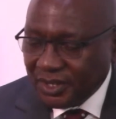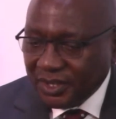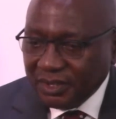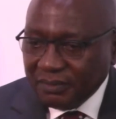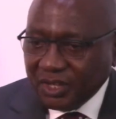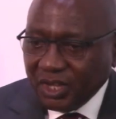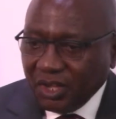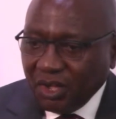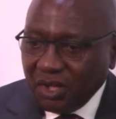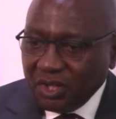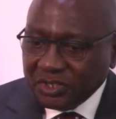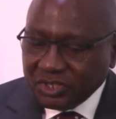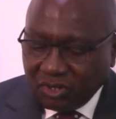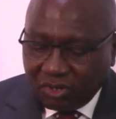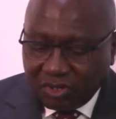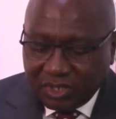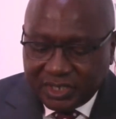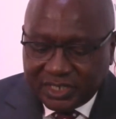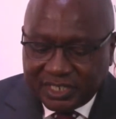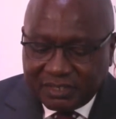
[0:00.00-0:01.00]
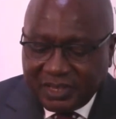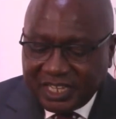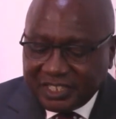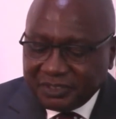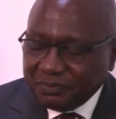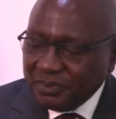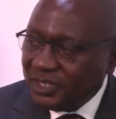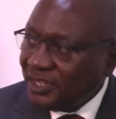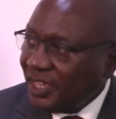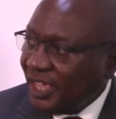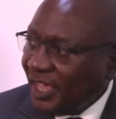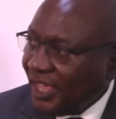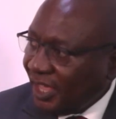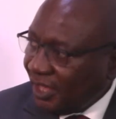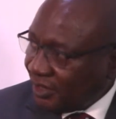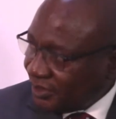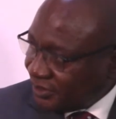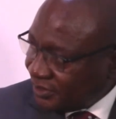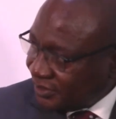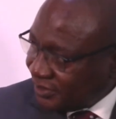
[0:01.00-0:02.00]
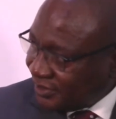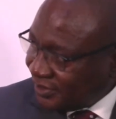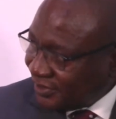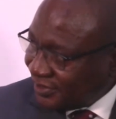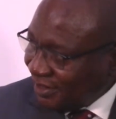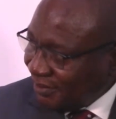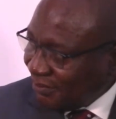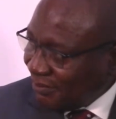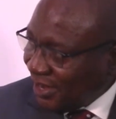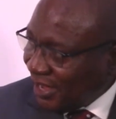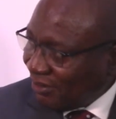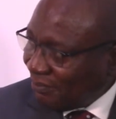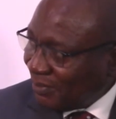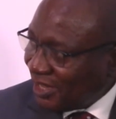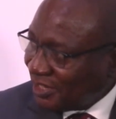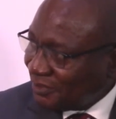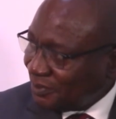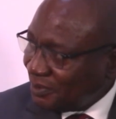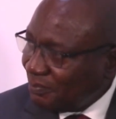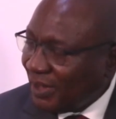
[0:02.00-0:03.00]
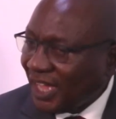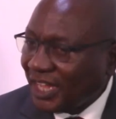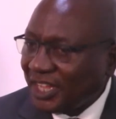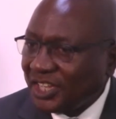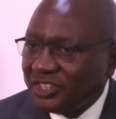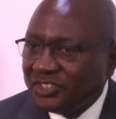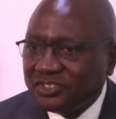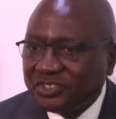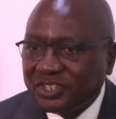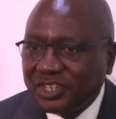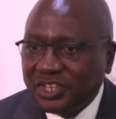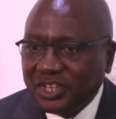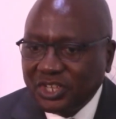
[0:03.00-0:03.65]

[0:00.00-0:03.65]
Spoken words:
because content must be held somehow, must be packaged.